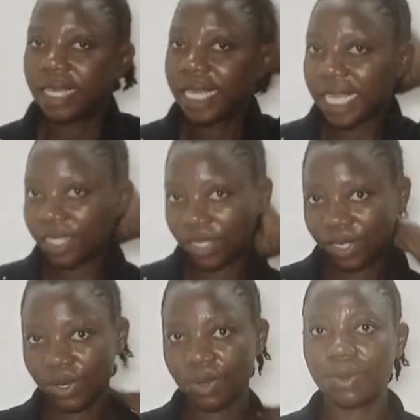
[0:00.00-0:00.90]
Yes,
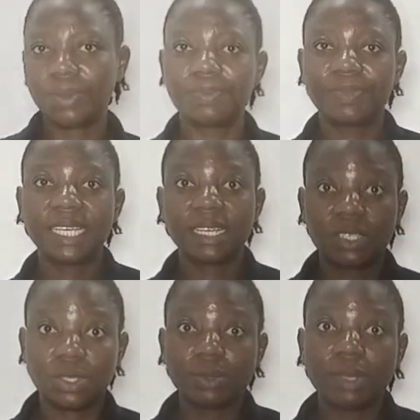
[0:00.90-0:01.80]
so
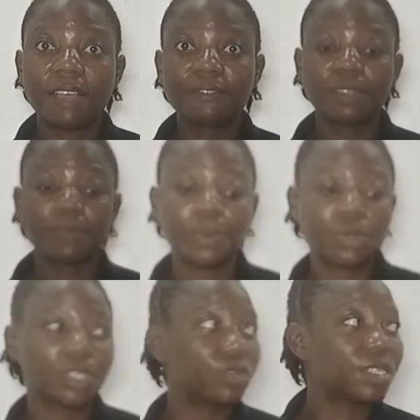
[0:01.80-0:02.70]
after
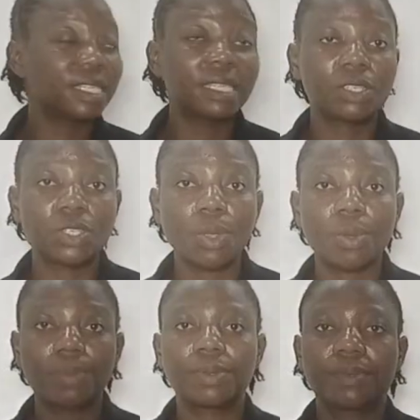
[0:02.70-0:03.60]
producing the soap,